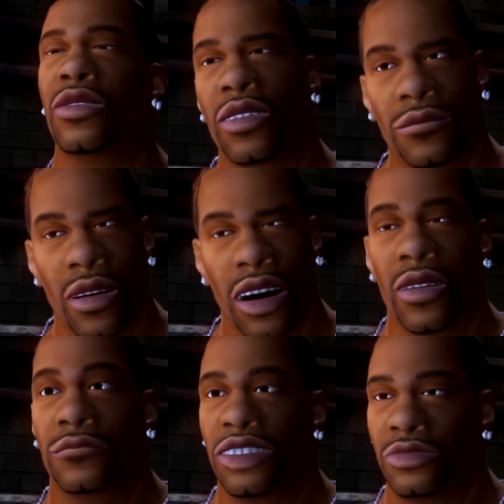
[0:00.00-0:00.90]
who you
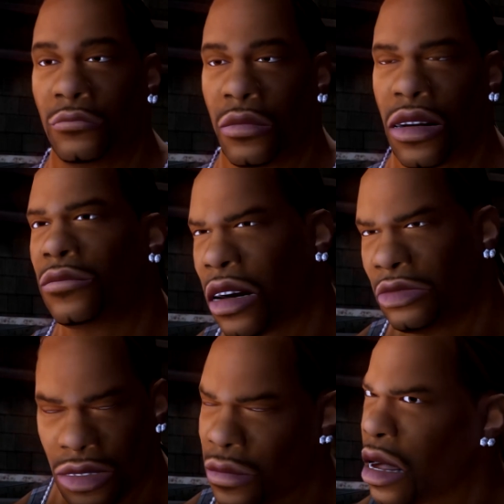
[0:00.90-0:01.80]
choose, it's really up to
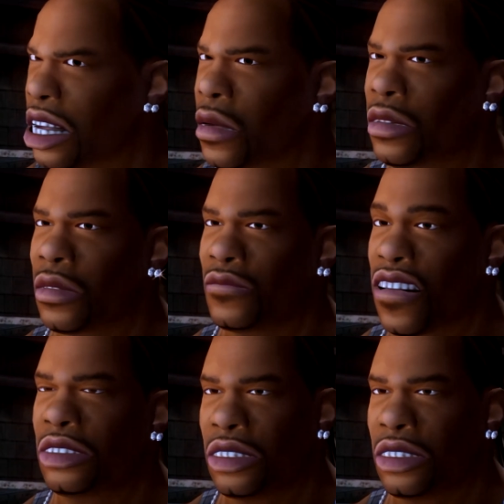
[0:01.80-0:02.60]
you. Once you